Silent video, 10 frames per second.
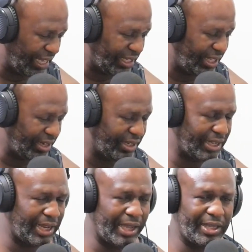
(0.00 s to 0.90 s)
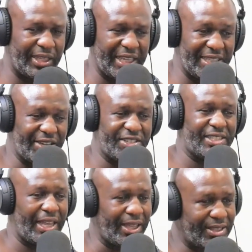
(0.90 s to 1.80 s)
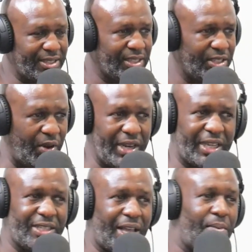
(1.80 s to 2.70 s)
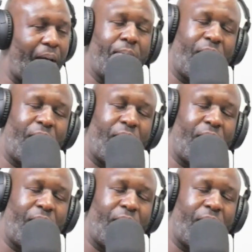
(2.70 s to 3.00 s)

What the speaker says: is there sets? Because I'm